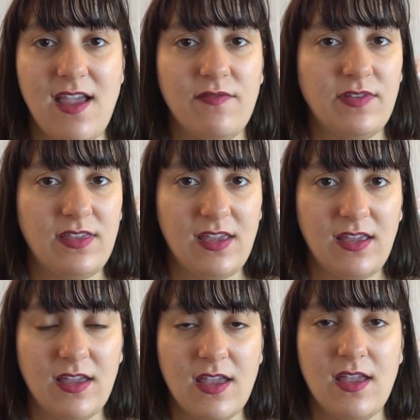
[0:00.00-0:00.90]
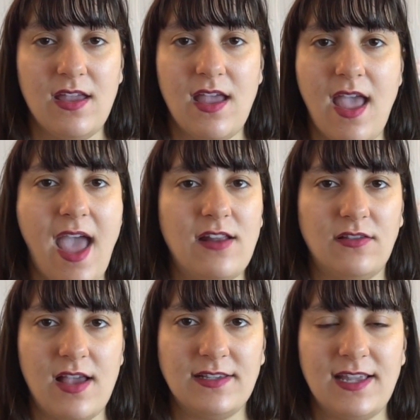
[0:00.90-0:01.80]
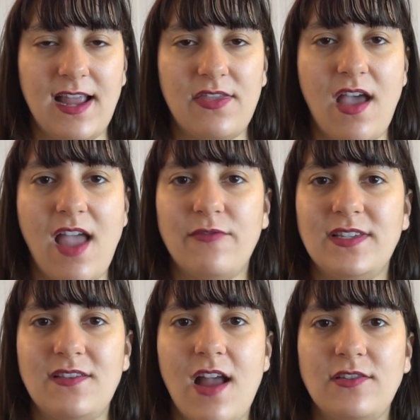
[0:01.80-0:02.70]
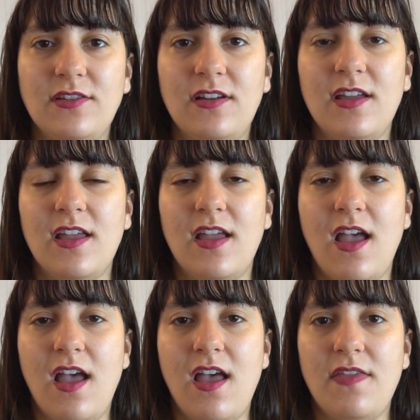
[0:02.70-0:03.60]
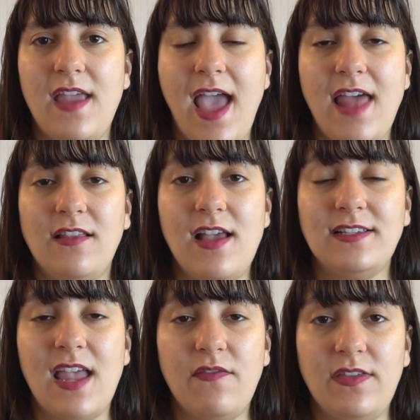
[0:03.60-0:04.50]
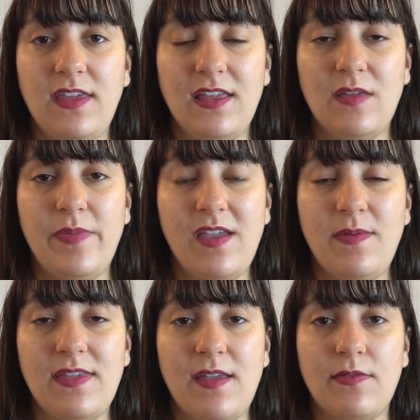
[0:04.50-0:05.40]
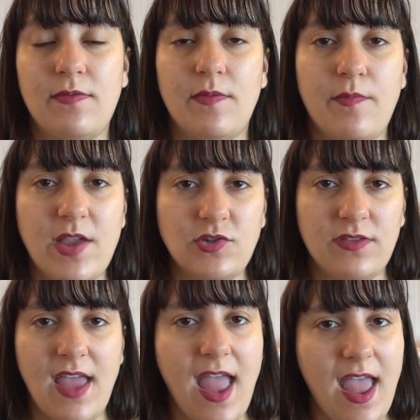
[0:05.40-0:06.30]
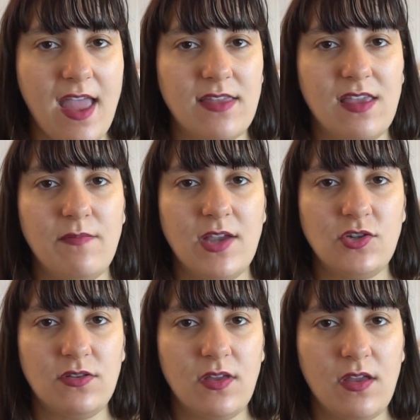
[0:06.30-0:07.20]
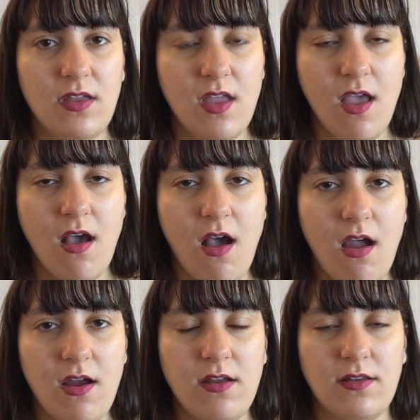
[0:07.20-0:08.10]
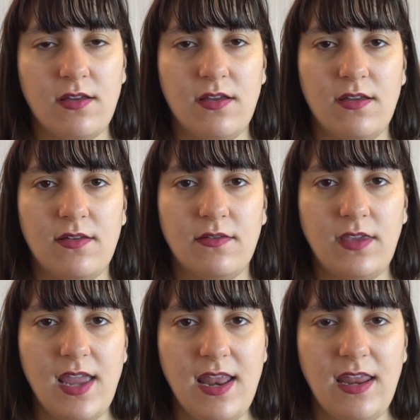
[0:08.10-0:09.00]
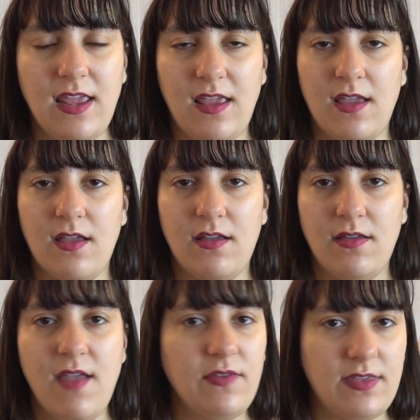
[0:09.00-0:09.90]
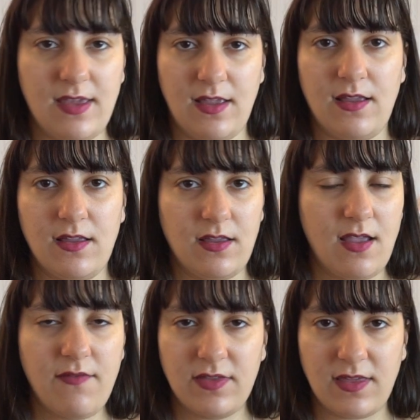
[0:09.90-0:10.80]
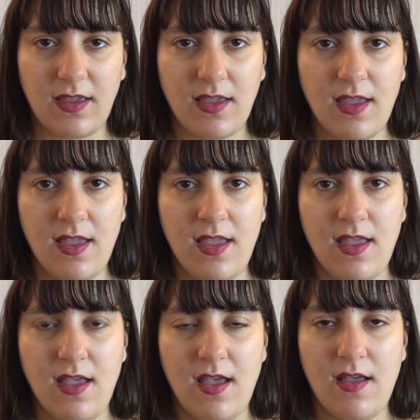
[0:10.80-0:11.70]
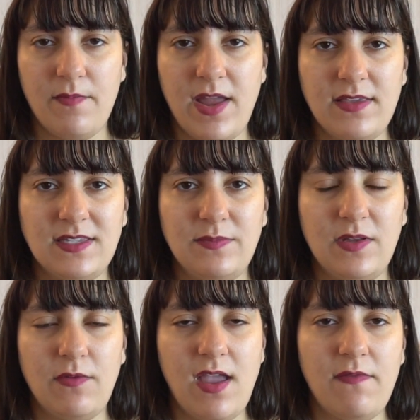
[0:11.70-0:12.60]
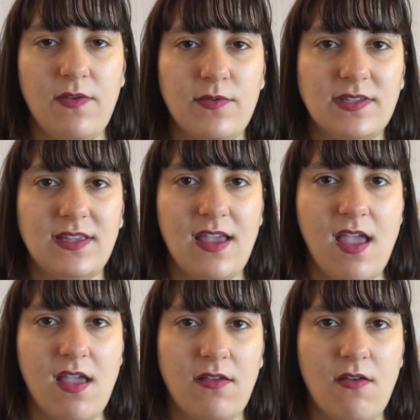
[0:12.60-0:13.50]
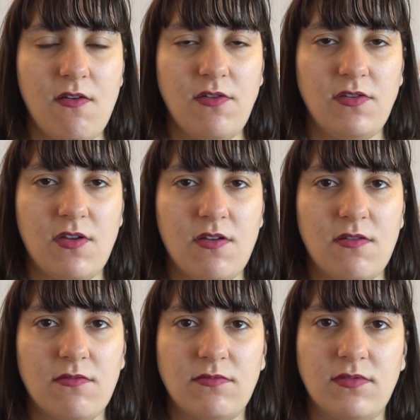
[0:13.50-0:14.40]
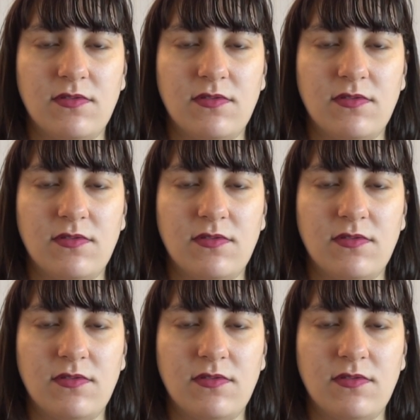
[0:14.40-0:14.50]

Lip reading: everything analyzed. Like at the high-risk doctor, they analyze everything in the baby. They measure the head, they measure the heart, kidney, everything. But this midwife, it was like, oh, you know,